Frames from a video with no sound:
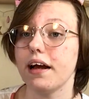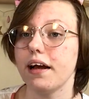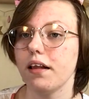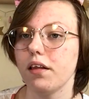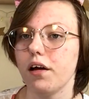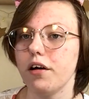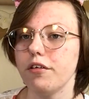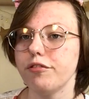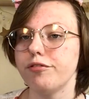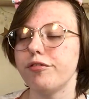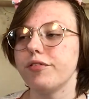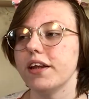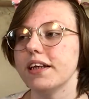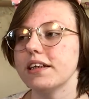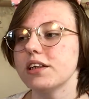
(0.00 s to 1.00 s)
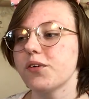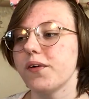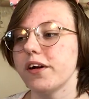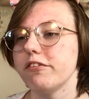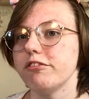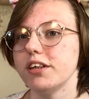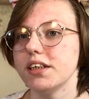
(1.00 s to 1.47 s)
thing that I love,
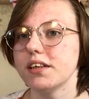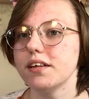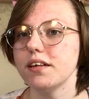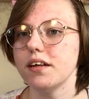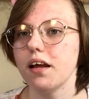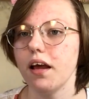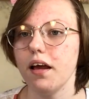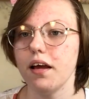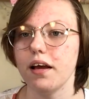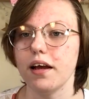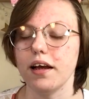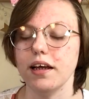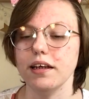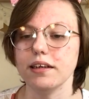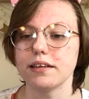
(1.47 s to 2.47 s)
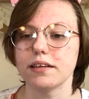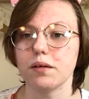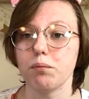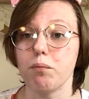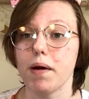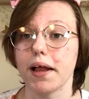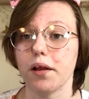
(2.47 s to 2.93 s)
this is quite recent,
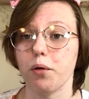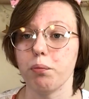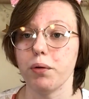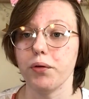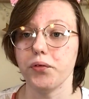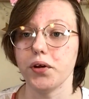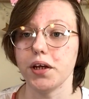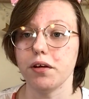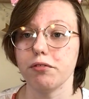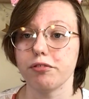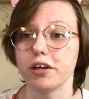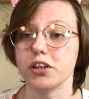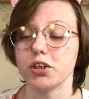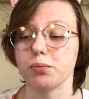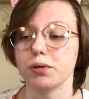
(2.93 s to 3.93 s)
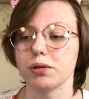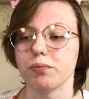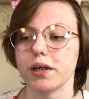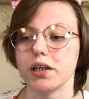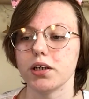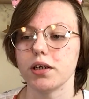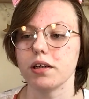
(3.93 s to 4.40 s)
is My Little Pony,
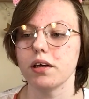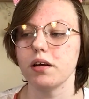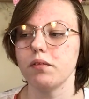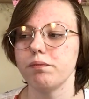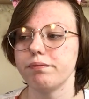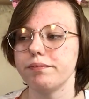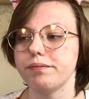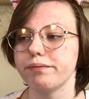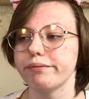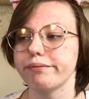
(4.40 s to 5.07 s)
Friendship is Magic.